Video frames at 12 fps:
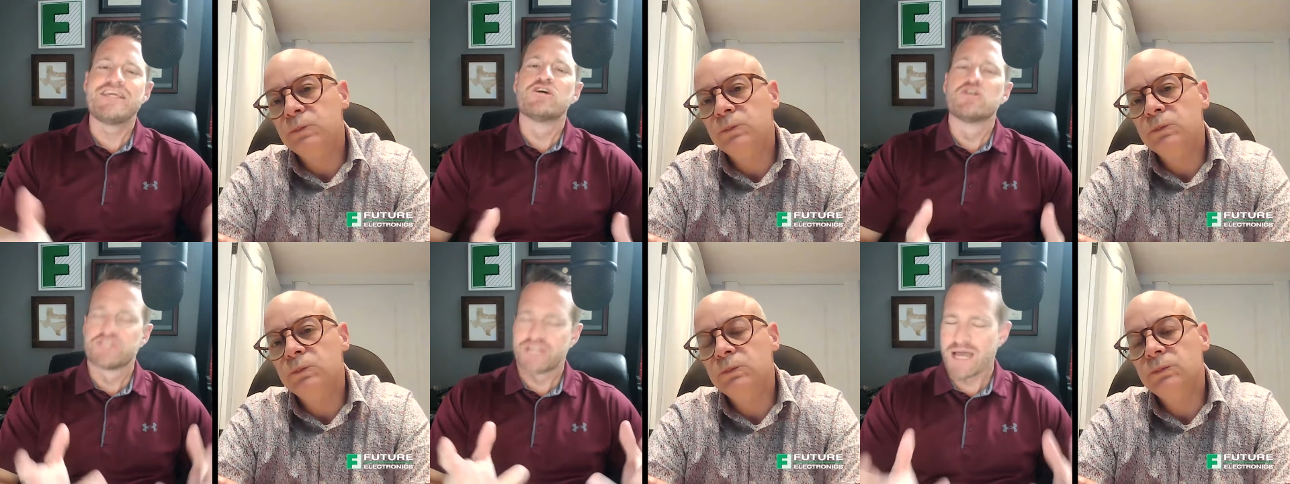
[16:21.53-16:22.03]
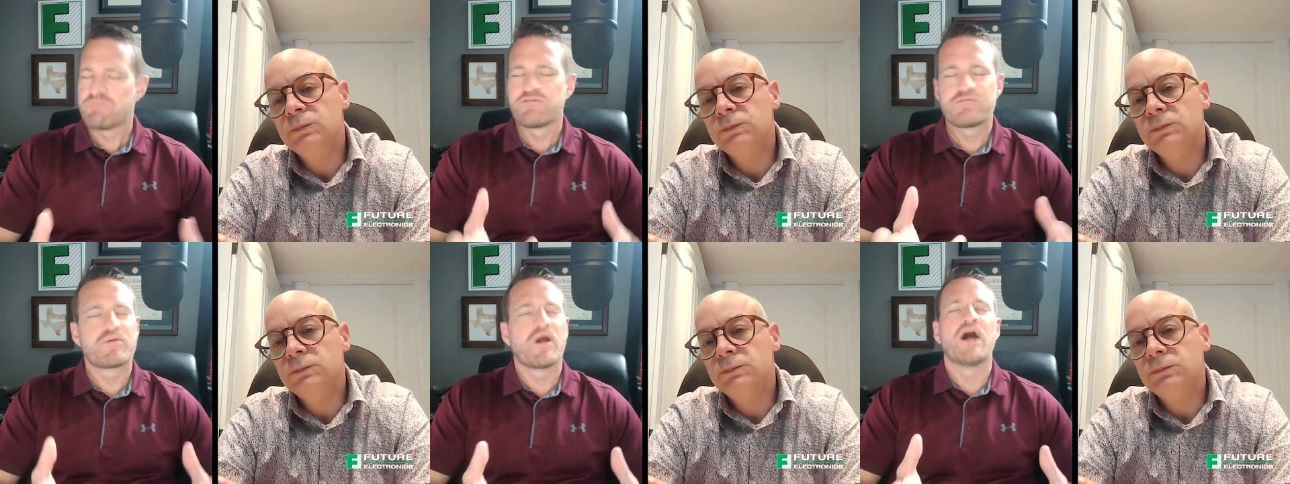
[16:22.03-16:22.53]
Speaker 1: ideal type
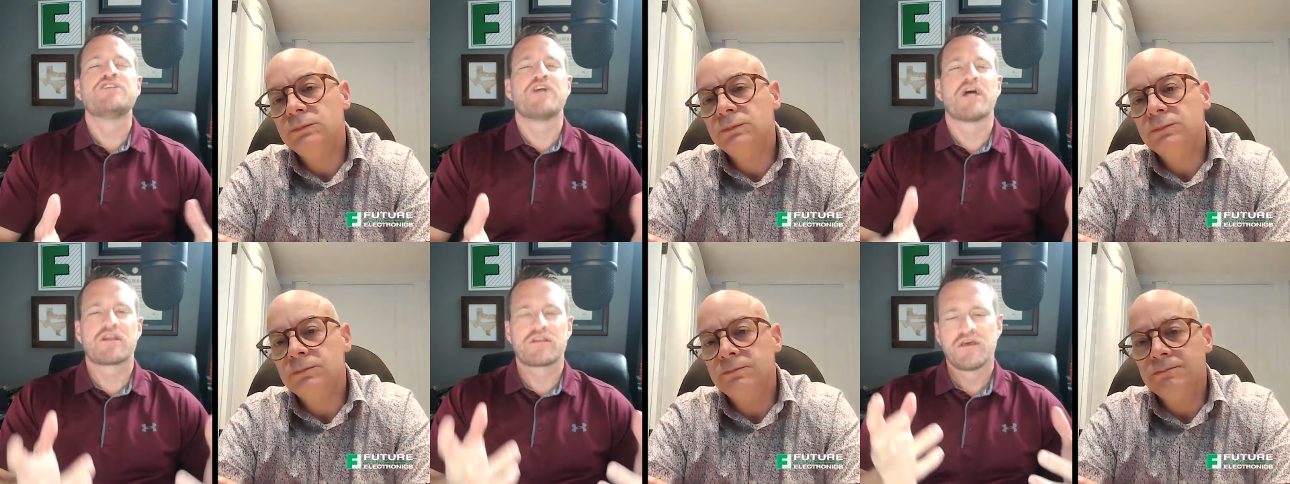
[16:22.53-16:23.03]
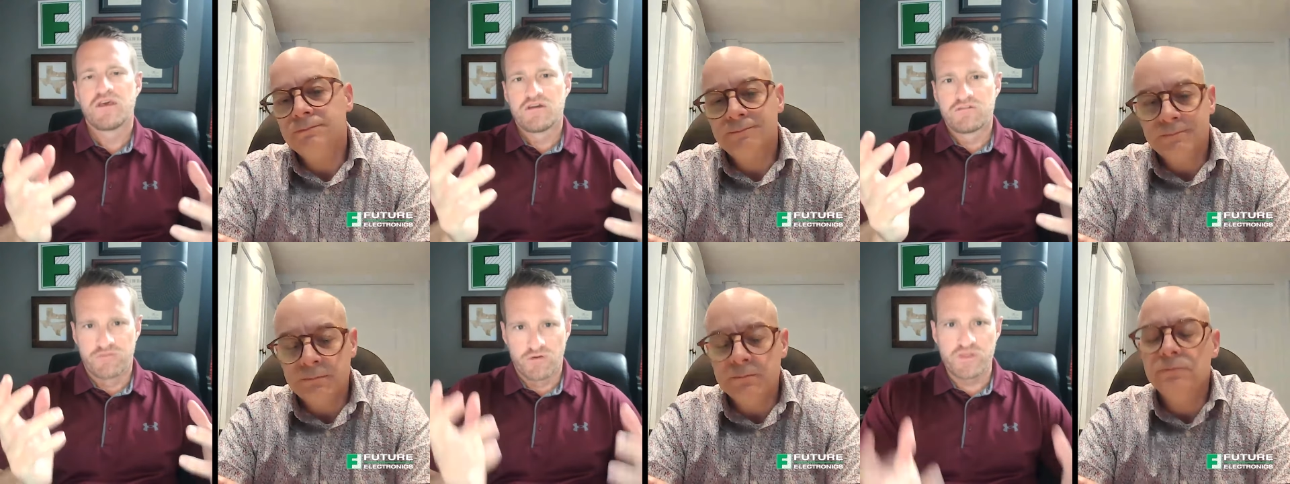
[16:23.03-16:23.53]
of project
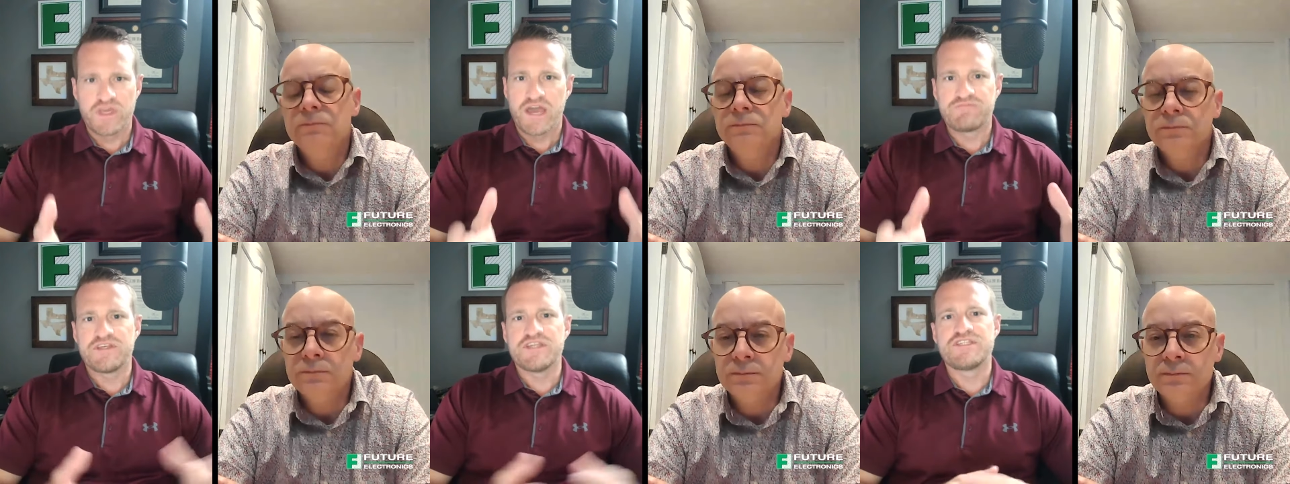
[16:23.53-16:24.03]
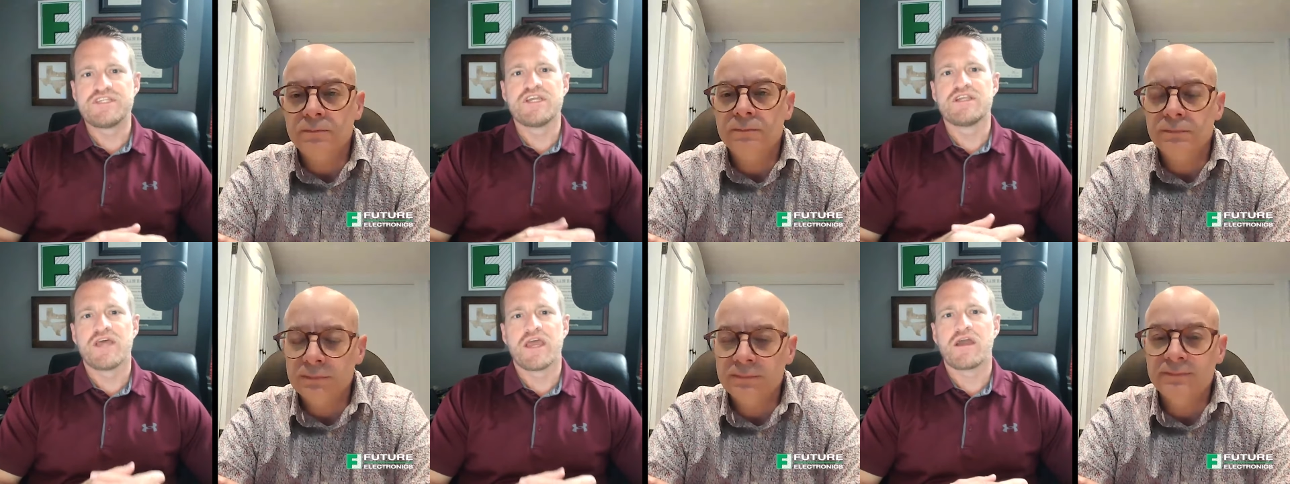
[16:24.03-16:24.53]
for the FDC
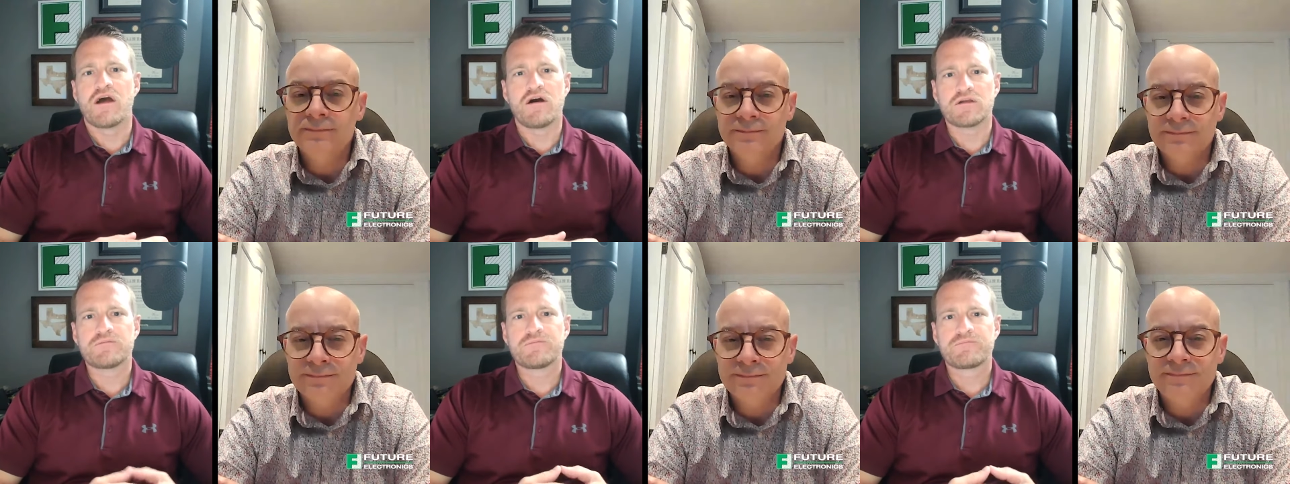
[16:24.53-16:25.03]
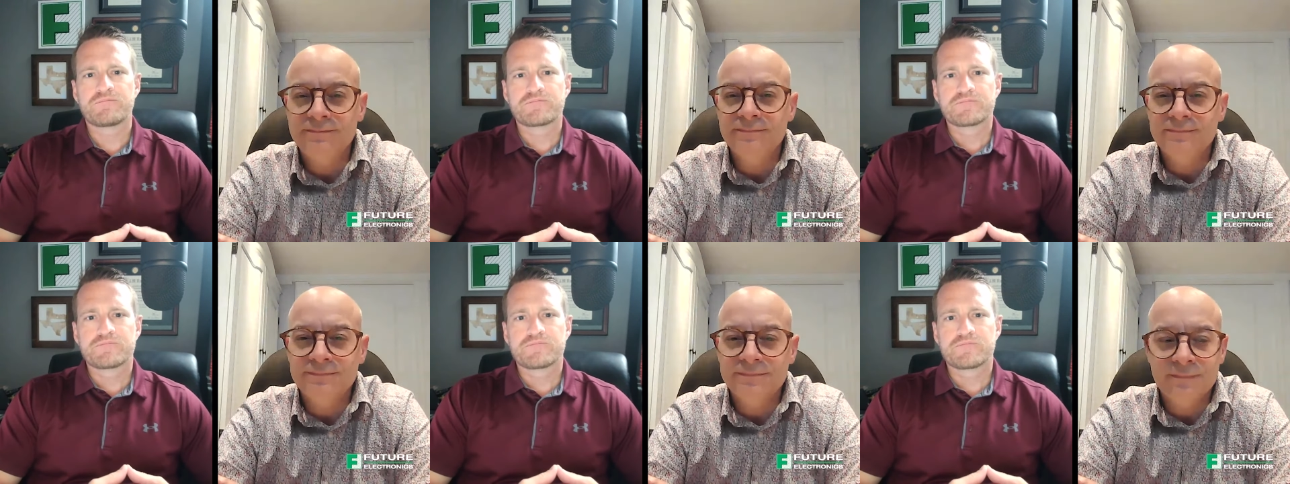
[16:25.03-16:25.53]
to take on?
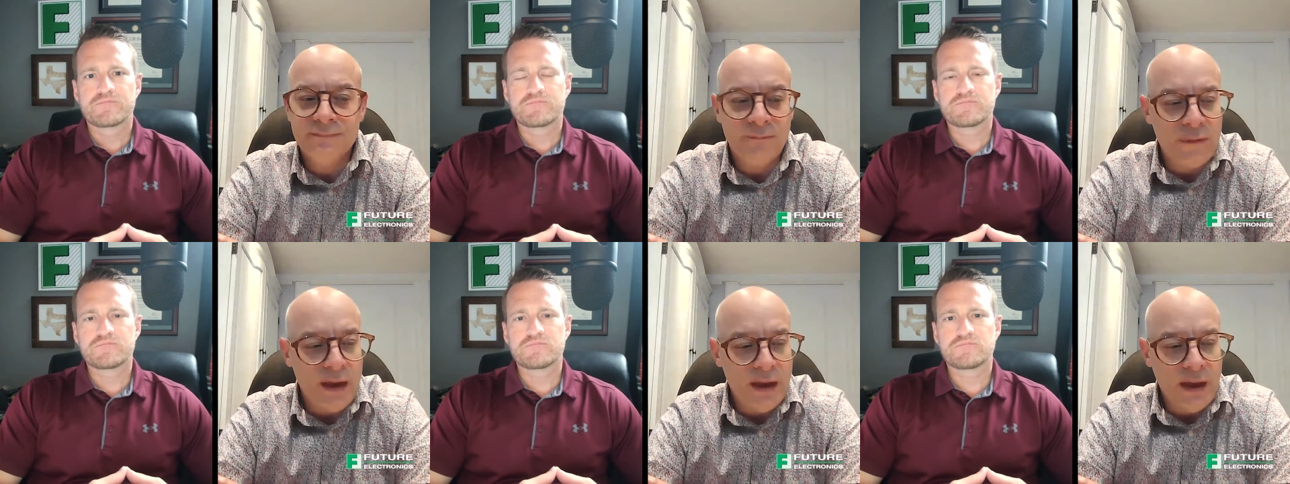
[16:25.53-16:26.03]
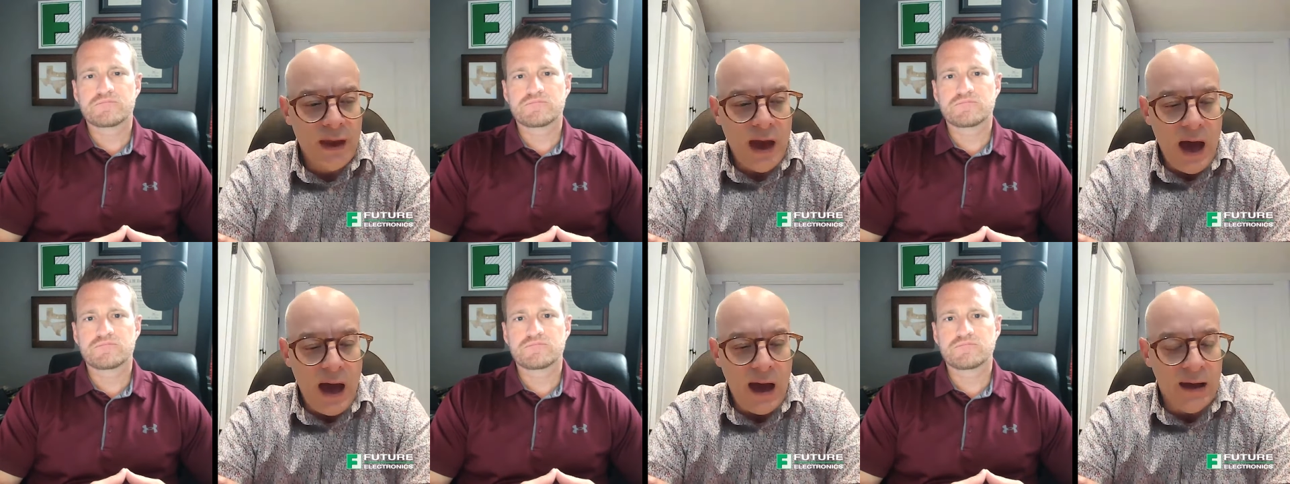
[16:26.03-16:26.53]

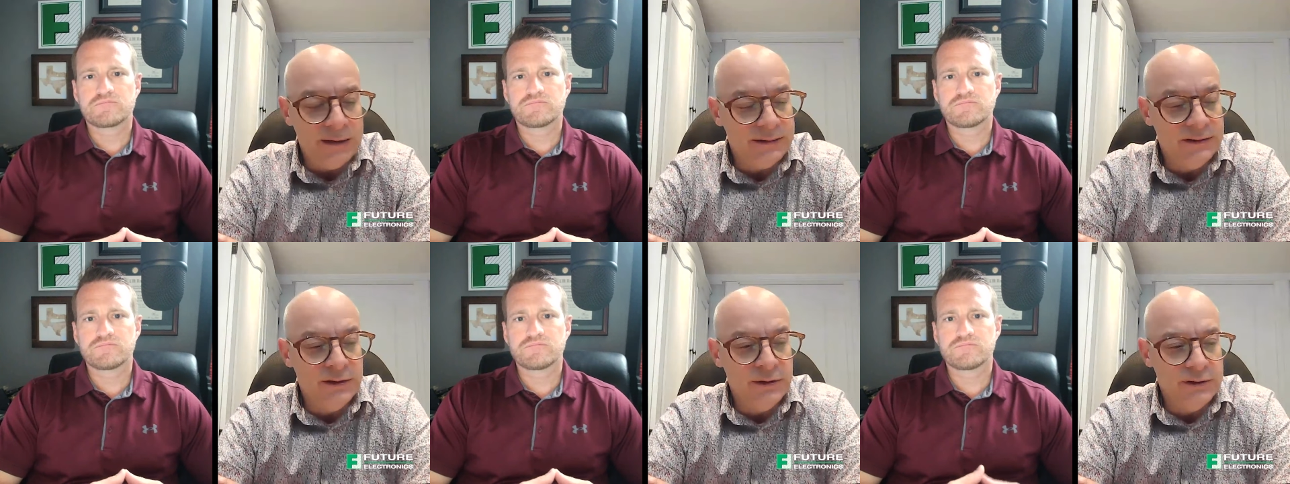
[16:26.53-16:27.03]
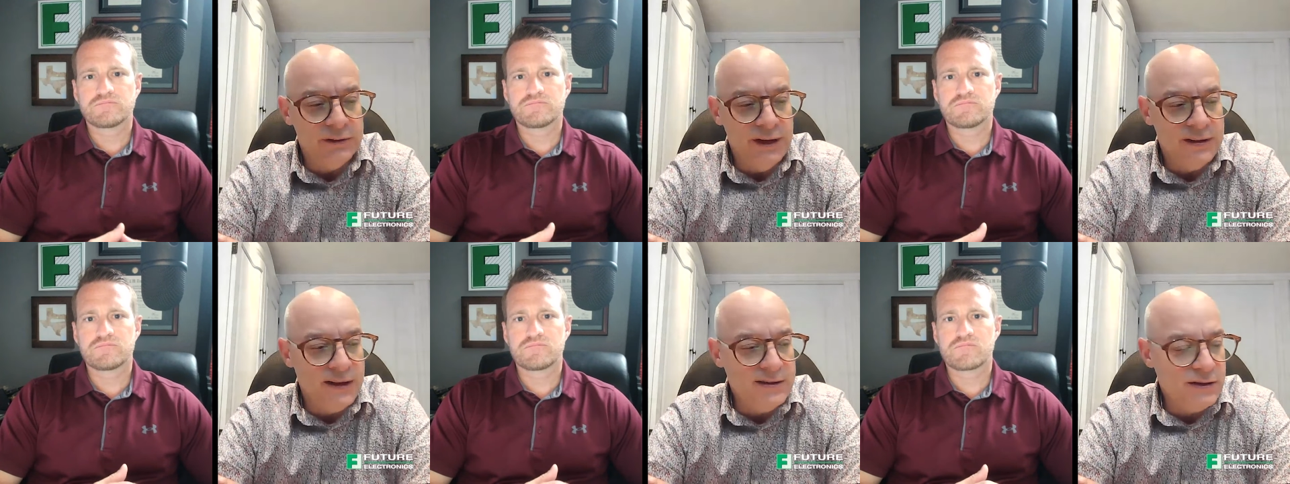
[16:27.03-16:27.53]
Speaker 2: I, you know that
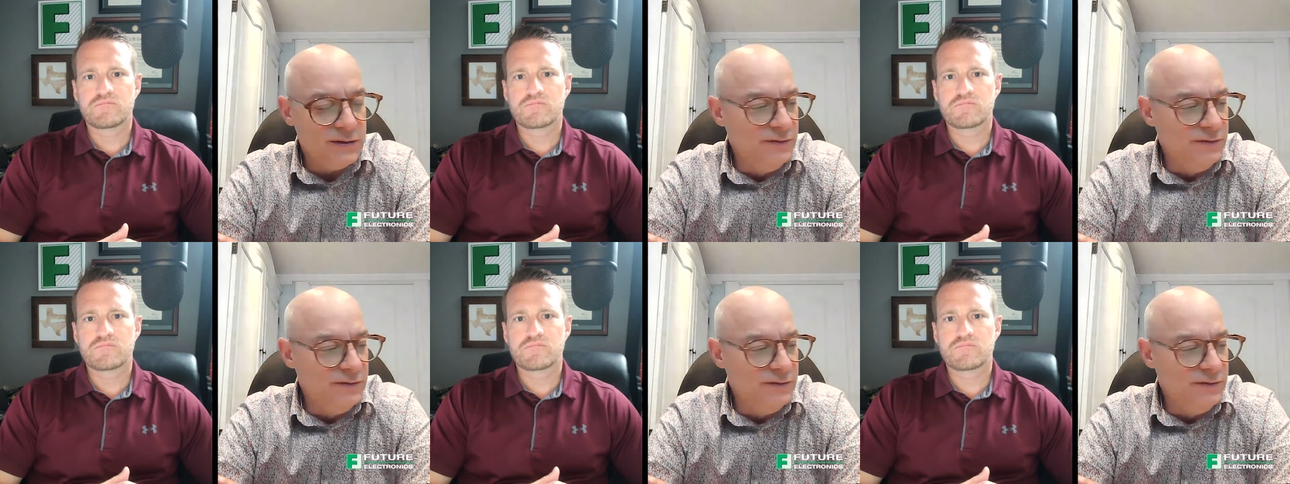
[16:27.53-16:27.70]
that's a